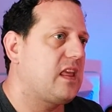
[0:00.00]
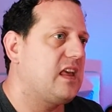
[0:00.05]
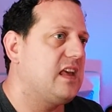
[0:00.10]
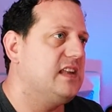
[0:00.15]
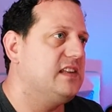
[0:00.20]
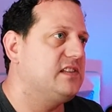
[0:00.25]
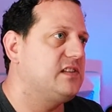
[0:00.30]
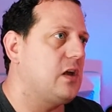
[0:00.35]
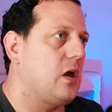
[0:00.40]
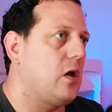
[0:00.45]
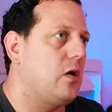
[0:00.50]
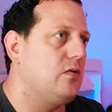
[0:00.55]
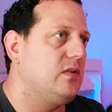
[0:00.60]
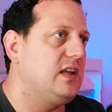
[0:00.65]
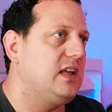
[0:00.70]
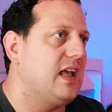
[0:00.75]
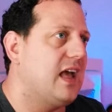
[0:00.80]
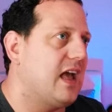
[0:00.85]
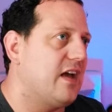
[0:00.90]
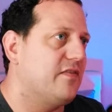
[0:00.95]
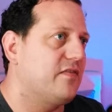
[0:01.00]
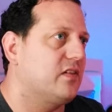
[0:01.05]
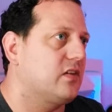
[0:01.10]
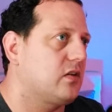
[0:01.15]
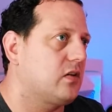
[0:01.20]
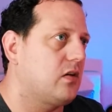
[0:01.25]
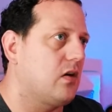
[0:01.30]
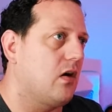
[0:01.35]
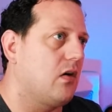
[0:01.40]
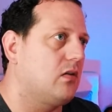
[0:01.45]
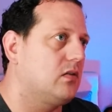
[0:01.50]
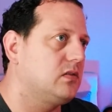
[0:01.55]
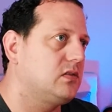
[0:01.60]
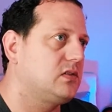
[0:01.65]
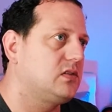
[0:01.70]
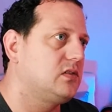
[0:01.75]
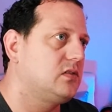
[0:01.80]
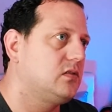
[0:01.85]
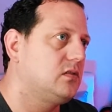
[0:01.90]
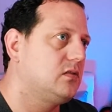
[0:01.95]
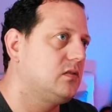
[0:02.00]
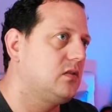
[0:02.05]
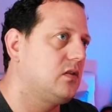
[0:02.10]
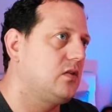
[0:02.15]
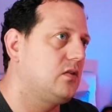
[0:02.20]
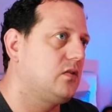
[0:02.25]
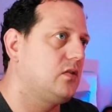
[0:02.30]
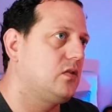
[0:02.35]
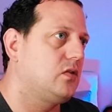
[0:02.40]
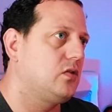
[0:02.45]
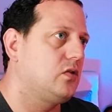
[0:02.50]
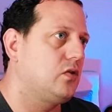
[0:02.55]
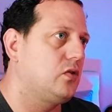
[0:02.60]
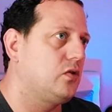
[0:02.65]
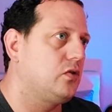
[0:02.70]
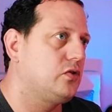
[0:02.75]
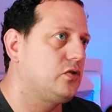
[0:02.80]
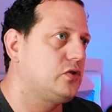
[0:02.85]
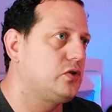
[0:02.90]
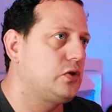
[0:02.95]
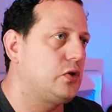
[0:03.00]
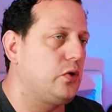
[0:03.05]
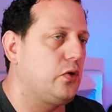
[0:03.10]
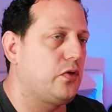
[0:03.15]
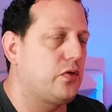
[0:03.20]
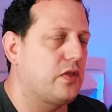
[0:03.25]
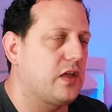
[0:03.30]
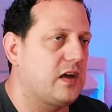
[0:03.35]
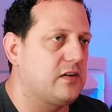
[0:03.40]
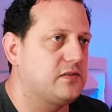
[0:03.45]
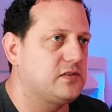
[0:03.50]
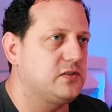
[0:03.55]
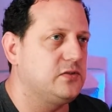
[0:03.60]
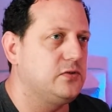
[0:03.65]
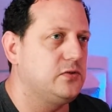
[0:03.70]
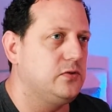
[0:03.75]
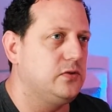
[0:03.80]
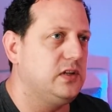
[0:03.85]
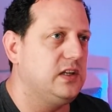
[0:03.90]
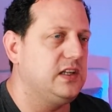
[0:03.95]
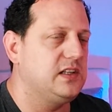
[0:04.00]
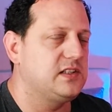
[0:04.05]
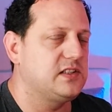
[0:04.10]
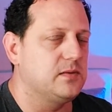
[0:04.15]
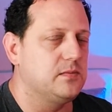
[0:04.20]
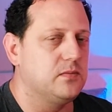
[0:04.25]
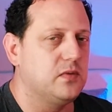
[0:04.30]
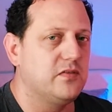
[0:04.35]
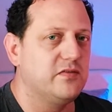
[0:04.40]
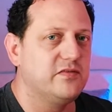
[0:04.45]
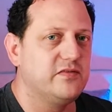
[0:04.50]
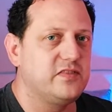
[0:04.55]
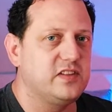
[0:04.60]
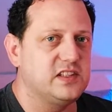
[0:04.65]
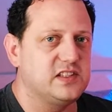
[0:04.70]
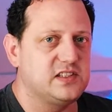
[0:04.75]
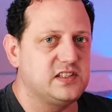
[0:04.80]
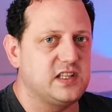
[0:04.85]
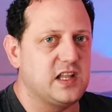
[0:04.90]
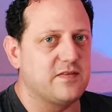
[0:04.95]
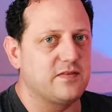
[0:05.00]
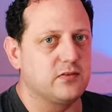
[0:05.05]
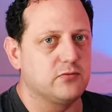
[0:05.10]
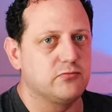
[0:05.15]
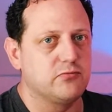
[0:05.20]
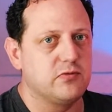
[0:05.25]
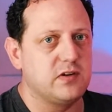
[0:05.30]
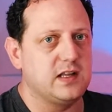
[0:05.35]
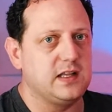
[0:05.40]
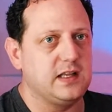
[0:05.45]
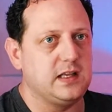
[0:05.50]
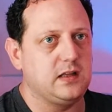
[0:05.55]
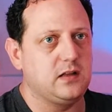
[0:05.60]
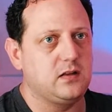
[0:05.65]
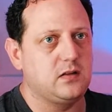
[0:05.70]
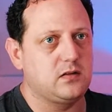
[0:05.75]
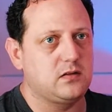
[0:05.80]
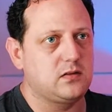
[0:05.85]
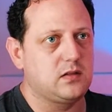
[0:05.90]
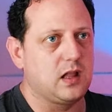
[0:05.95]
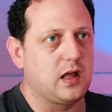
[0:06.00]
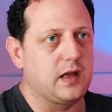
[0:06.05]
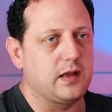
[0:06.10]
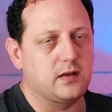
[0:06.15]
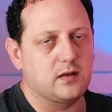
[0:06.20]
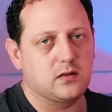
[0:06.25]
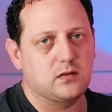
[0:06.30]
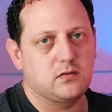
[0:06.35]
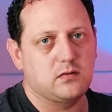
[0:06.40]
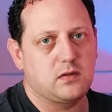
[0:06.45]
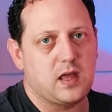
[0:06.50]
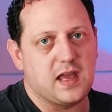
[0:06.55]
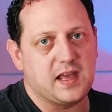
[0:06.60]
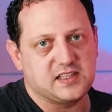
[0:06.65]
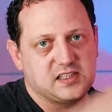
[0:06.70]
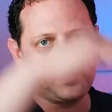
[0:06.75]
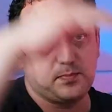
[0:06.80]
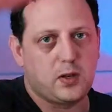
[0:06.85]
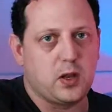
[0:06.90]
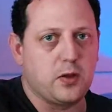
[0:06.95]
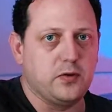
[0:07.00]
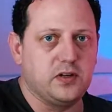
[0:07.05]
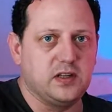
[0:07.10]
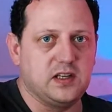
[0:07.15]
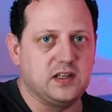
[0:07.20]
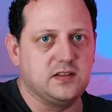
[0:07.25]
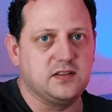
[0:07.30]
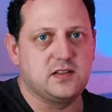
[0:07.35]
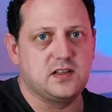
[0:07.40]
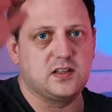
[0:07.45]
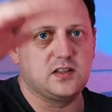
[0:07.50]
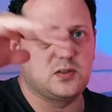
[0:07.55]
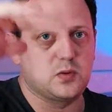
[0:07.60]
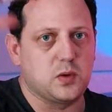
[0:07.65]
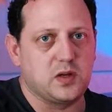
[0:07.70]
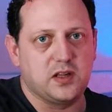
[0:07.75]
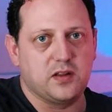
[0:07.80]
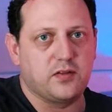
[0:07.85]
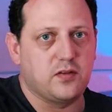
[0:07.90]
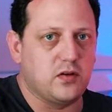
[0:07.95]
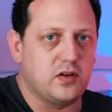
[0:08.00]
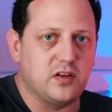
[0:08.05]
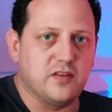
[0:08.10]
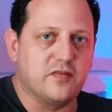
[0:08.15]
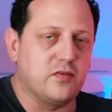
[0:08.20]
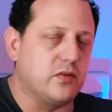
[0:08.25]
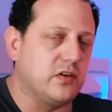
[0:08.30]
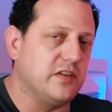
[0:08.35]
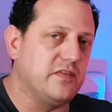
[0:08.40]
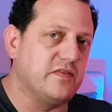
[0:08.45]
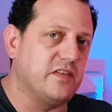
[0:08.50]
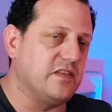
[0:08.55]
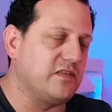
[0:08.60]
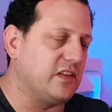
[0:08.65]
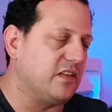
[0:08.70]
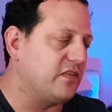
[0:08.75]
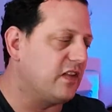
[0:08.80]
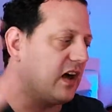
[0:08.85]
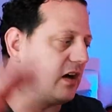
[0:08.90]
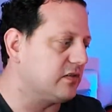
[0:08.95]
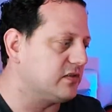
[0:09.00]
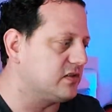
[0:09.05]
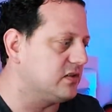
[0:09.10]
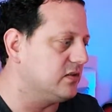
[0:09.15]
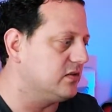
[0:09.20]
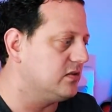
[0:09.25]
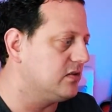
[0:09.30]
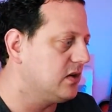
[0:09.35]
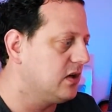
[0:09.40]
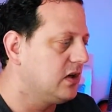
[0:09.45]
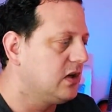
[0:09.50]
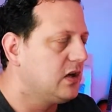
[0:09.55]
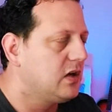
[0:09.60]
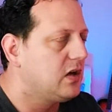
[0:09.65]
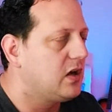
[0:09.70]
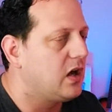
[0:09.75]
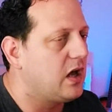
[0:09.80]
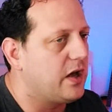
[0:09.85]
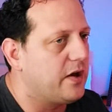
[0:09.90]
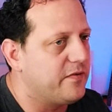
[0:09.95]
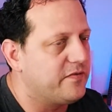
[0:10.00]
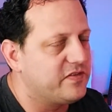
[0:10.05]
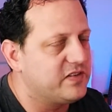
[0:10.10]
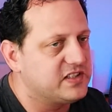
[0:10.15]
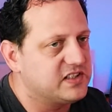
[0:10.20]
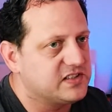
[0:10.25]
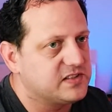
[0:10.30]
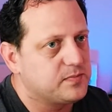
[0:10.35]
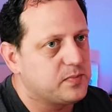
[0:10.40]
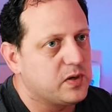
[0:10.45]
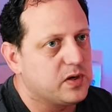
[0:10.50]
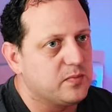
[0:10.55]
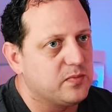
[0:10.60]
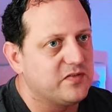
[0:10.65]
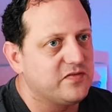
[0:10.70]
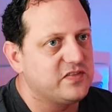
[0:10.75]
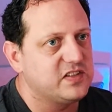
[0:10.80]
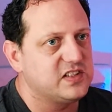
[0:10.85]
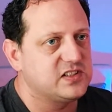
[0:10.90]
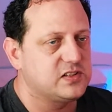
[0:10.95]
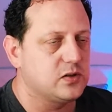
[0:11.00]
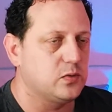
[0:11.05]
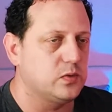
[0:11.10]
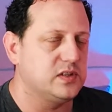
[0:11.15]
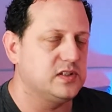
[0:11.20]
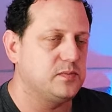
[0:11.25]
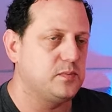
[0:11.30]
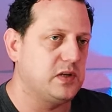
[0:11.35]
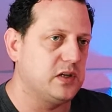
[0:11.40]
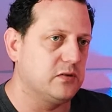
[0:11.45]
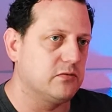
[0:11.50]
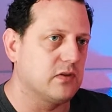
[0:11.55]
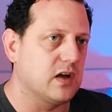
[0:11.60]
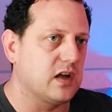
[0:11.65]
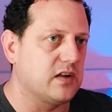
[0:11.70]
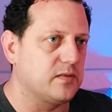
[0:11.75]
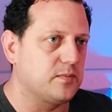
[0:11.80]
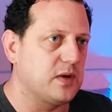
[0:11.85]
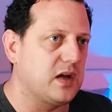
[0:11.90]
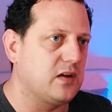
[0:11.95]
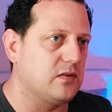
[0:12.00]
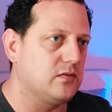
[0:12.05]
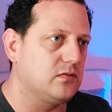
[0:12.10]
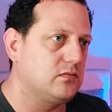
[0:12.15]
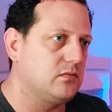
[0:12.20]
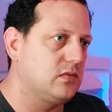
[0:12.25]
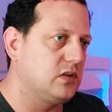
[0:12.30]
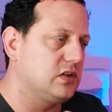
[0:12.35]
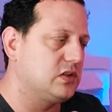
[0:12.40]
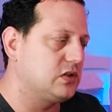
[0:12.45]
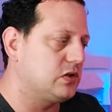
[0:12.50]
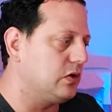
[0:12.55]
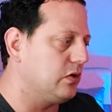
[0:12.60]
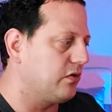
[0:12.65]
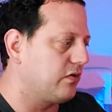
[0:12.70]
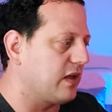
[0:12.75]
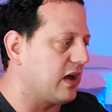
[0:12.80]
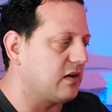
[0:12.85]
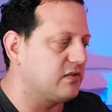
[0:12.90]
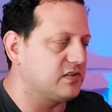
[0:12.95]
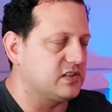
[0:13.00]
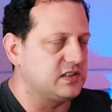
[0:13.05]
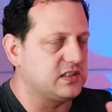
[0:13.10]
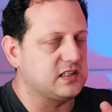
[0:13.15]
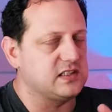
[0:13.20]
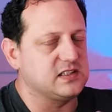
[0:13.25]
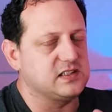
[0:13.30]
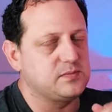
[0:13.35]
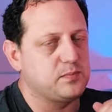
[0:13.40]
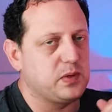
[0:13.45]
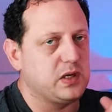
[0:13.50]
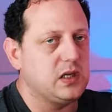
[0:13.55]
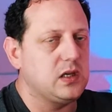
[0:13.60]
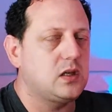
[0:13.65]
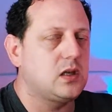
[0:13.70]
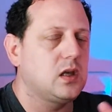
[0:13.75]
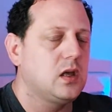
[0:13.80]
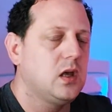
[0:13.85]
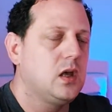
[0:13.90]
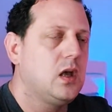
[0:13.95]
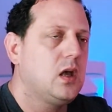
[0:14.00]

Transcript: It's only ever got 2,000 uniques a month. It's never really like exploded into 20, 30, 40, 50,000 visits per month. It's always been around about the 2,000 at its peak.